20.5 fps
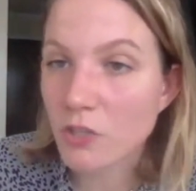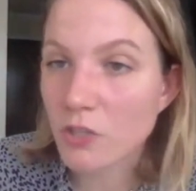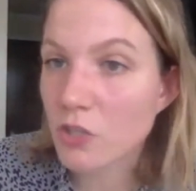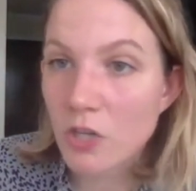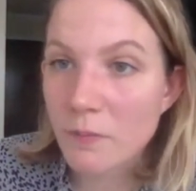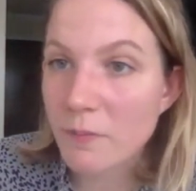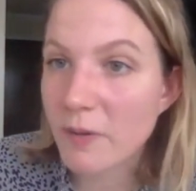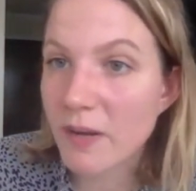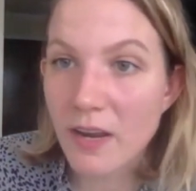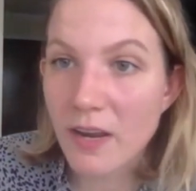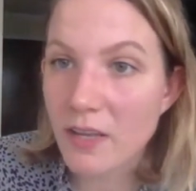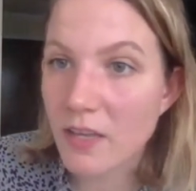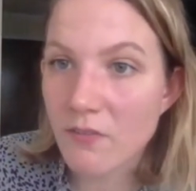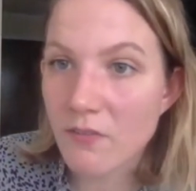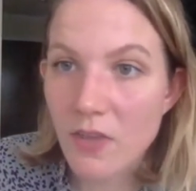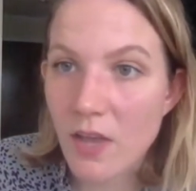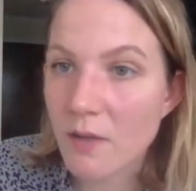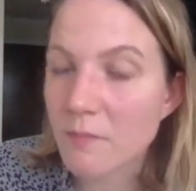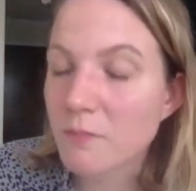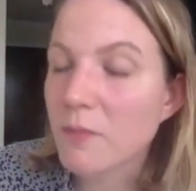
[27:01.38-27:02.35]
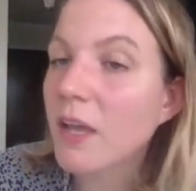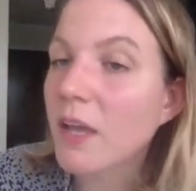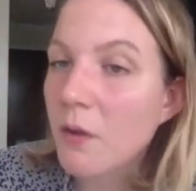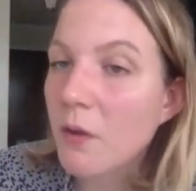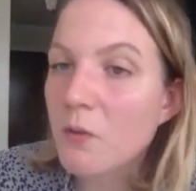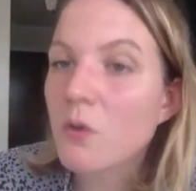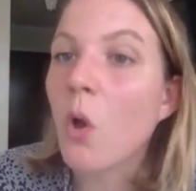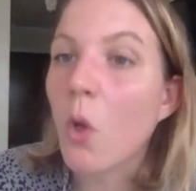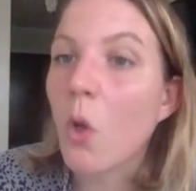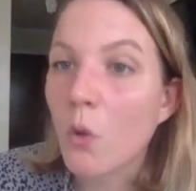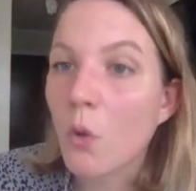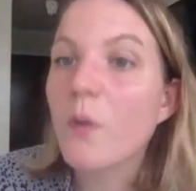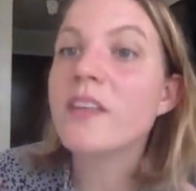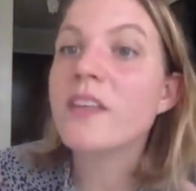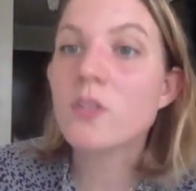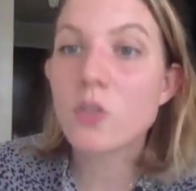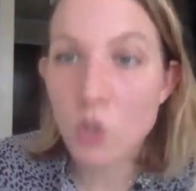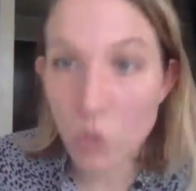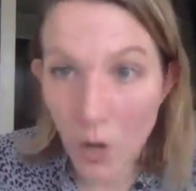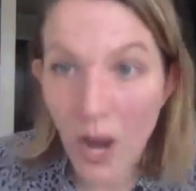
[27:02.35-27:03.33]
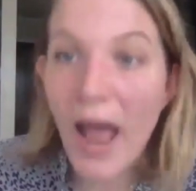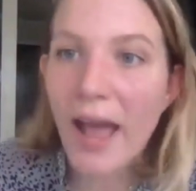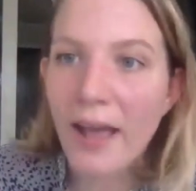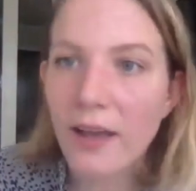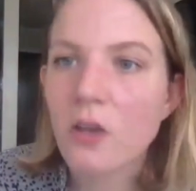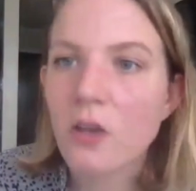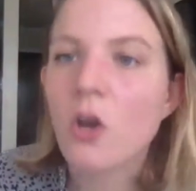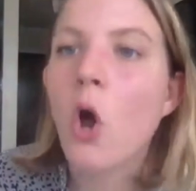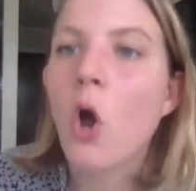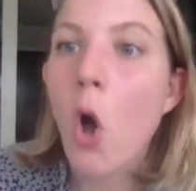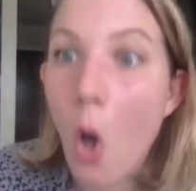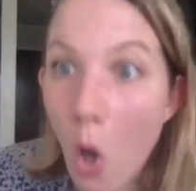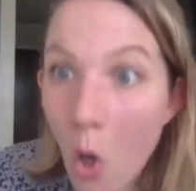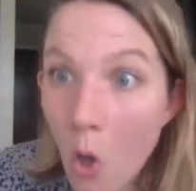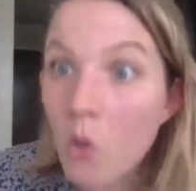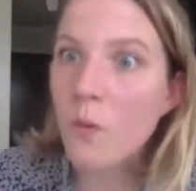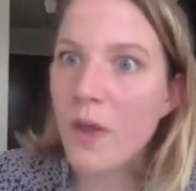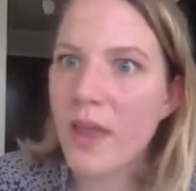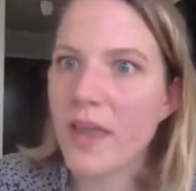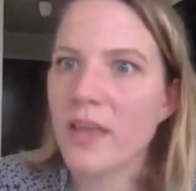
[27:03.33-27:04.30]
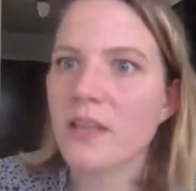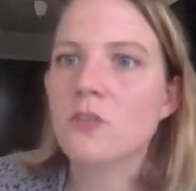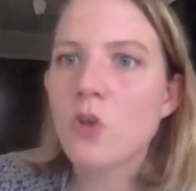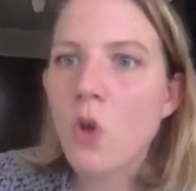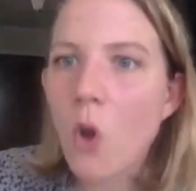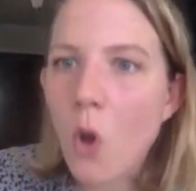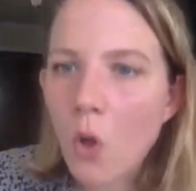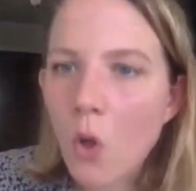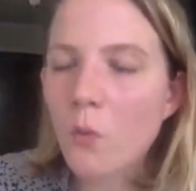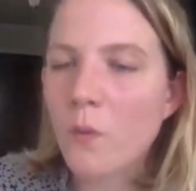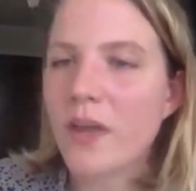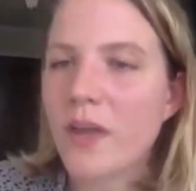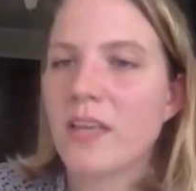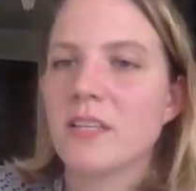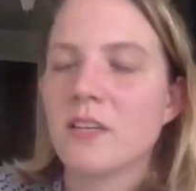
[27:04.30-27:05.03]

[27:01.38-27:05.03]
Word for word: term at any of them. Like I would always crack, always, always.